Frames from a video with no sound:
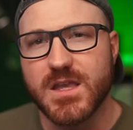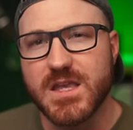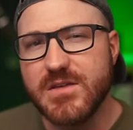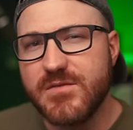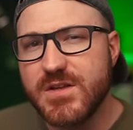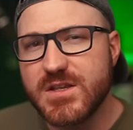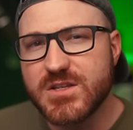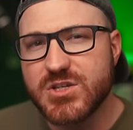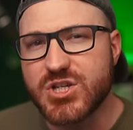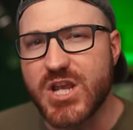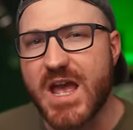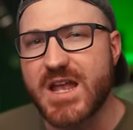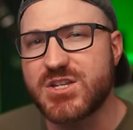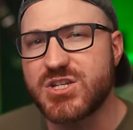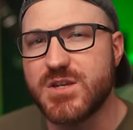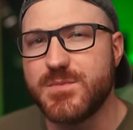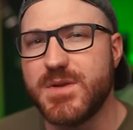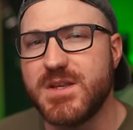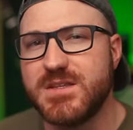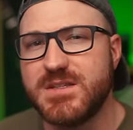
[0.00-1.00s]
Even
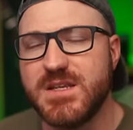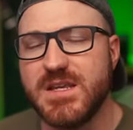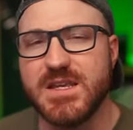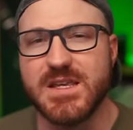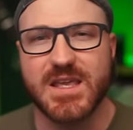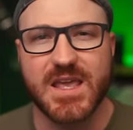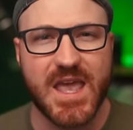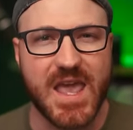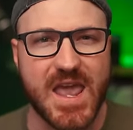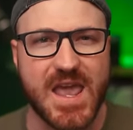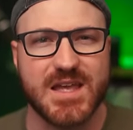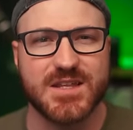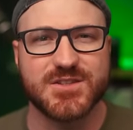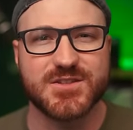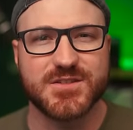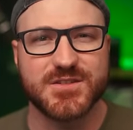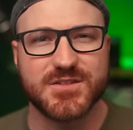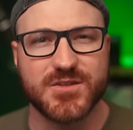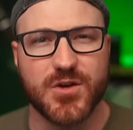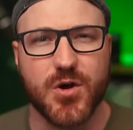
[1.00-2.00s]
ChatGPT can't
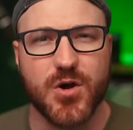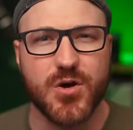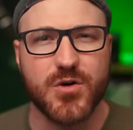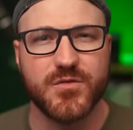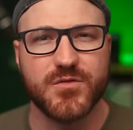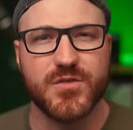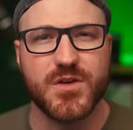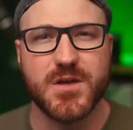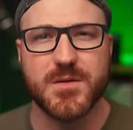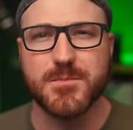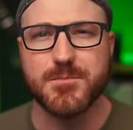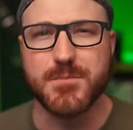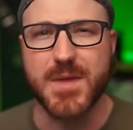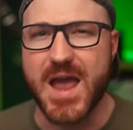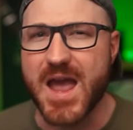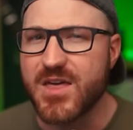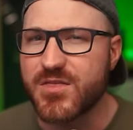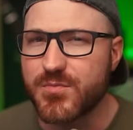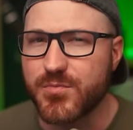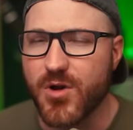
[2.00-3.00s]
solve
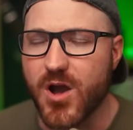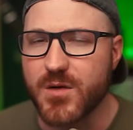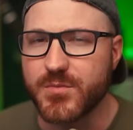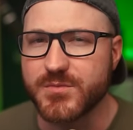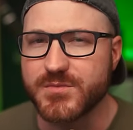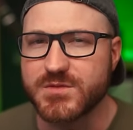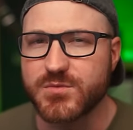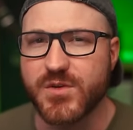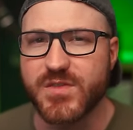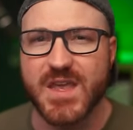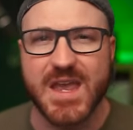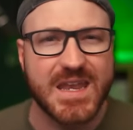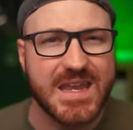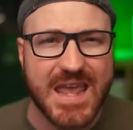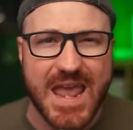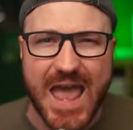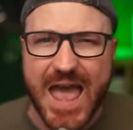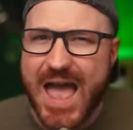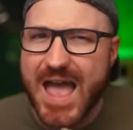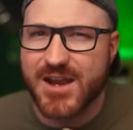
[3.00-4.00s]
math problems with
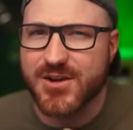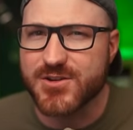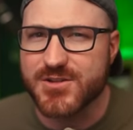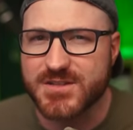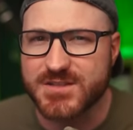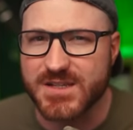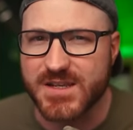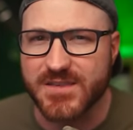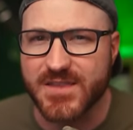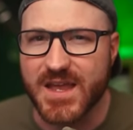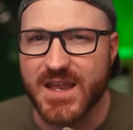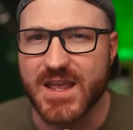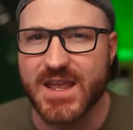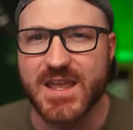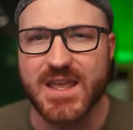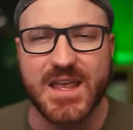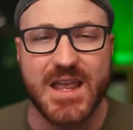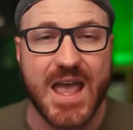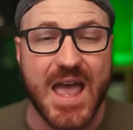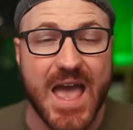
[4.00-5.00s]
any accuracy that
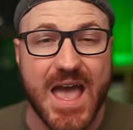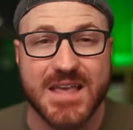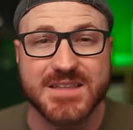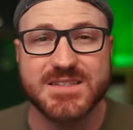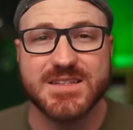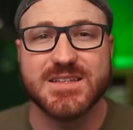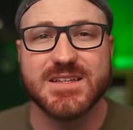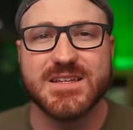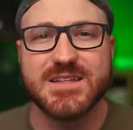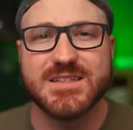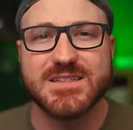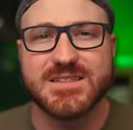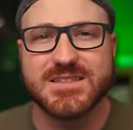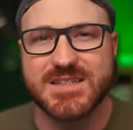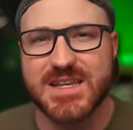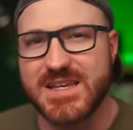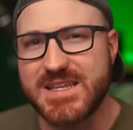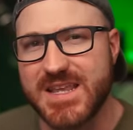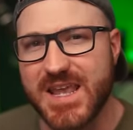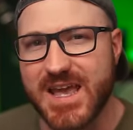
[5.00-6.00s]
it hasn't seen